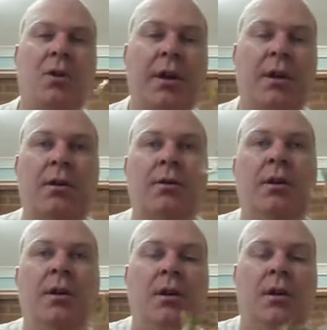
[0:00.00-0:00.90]
Tiger
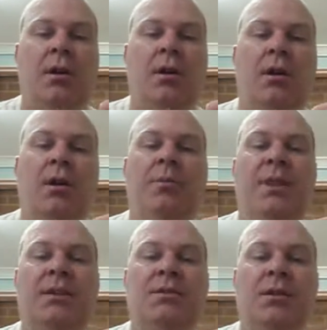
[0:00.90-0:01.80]

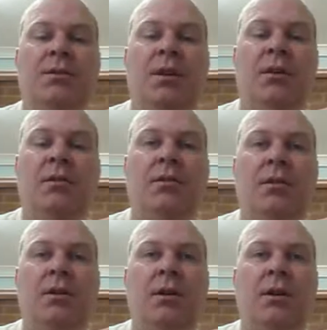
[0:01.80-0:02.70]
plastics are
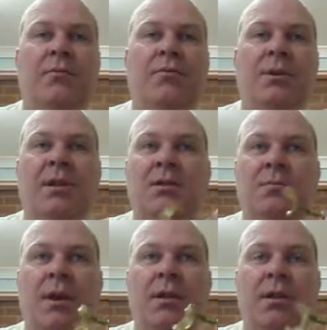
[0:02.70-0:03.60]
from
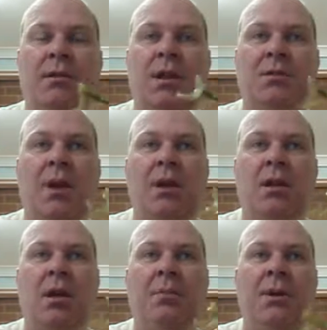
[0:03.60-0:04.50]
they're a
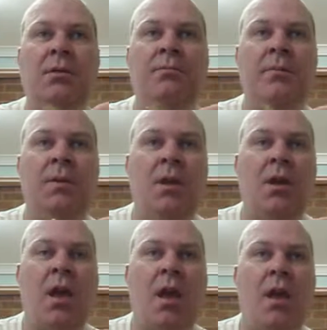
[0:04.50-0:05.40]
Tasmanian company,
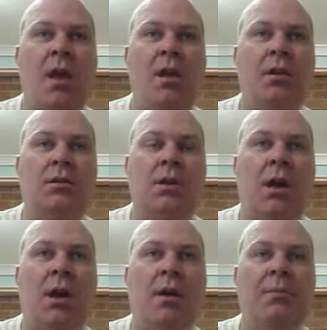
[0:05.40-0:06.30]
and
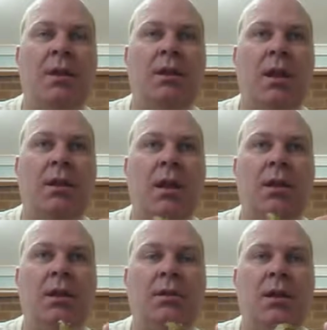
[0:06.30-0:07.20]
they're down there
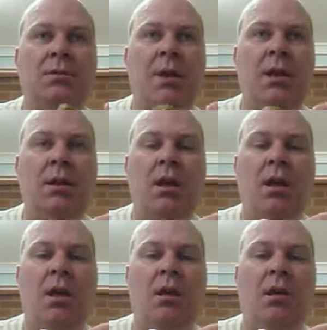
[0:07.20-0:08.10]
in Tasmania,
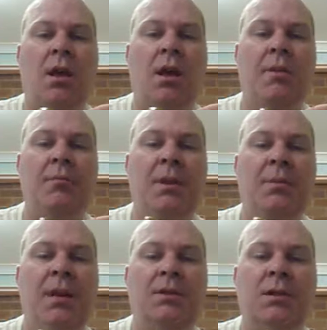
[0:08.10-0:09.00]
and
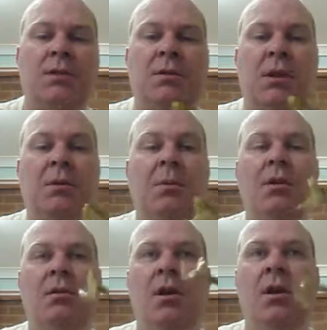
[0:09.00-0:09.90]
their plastics seem to
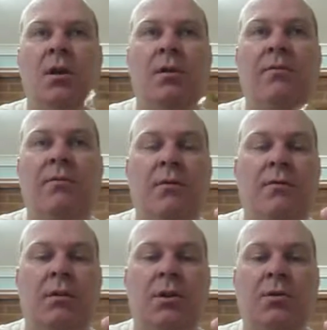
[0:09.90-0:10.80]
be
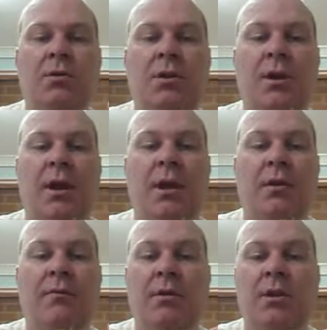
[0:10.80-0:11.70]
very good. They
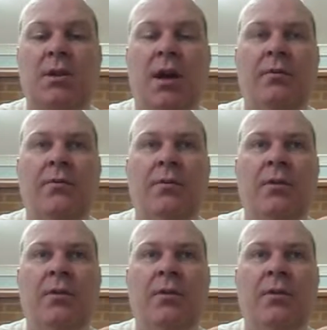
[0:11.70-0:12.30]
are very tough,